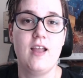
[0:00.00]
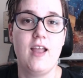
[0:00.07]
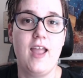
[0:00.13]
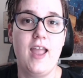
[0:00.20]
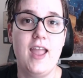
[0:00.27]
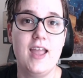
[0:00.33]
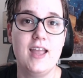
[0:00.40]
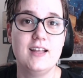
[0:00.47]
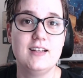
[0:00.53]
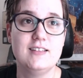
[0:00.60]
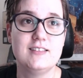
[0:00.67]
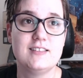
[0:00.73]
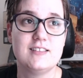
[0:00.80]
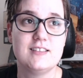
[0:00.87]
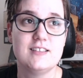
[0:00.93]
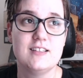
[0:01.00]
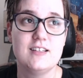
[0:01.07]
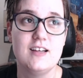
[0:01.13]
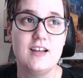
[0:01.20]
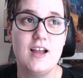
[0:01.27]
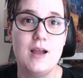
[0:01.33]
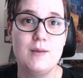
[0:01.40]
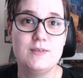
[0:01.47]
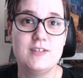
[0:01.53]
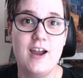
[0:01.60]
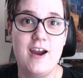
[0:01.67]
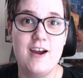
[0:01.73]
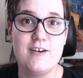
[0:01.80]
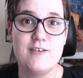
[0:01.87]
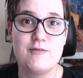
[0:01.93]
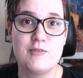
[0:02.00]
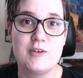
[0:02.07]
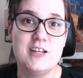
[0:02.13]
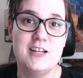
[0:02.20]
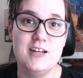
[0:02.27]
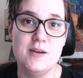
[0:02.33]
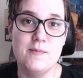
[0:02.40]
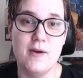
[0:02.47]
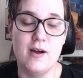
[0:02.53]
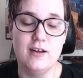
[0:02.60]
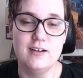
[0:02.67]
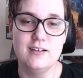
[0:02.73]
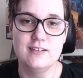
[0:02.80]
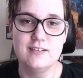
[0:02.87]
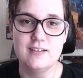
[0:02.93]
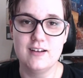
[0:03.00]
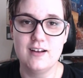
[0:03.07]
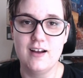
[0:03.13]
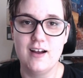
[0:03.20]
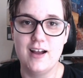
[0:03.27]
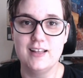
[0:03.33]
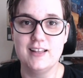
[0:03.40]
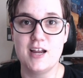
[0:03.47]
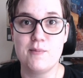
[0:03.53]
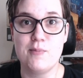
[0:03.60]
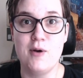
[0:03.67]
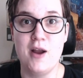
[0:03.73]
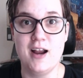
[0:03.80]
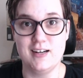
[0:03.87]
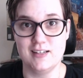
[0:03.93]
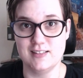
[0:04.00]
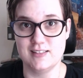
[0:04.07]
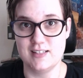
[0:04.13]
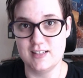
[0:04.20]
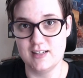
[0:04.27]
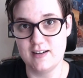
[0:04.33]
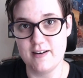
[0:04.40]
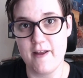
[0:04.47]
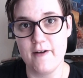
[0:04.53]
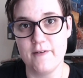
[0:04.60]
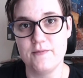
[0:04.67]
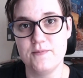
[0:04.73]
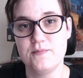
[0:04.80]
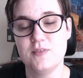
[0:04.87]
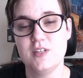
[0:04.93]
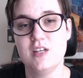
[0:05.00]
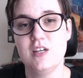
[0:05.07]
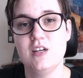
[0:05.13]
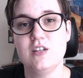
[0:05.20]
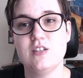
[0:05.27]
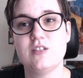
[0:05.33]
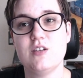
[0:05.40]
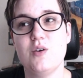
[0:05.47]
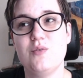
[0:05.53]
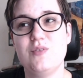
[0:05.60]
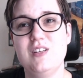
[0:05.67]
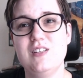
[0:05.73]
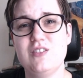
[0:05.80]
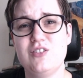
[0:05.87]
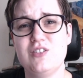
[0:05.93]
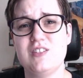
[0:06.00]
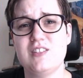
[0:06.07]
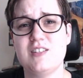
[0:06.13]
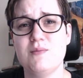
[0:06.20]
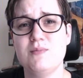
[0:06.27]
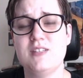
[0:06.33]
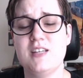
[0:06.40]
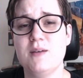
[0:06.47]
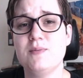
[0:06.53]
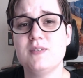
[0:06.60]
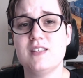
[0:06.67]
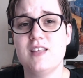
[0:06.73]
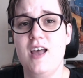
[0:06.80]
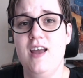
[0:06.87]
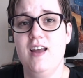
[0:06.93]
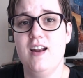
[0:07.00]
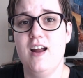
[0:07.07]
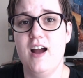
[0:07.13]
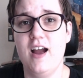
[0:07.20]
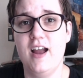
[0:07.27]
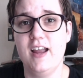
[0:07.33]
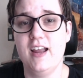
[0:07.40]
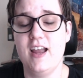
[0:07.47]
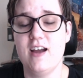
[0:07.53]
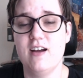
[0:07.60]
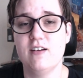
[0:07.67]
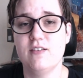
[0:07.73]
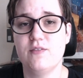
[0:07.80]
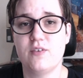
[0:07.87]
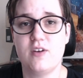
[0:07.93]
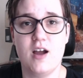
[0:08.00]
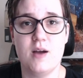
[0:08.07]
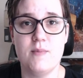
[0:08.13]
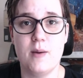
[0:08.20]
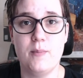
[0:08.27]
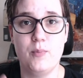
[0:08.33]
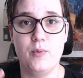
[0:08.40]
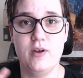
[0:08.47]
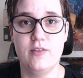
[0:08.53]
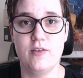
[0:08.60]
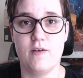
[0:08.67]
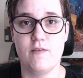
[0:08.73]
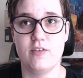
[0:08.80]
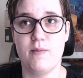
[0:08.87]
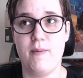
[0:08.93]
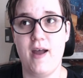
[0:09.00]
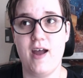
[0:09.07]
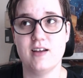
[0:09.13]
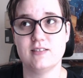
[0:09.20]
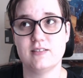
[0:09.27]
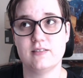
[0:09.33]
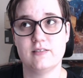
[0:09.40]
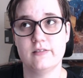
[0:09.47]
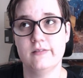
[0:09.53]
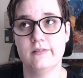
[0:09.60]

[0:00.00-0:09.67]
and I'm tired of reading about it. I like practicing it now. So these are just some tips that I have come up with over the past,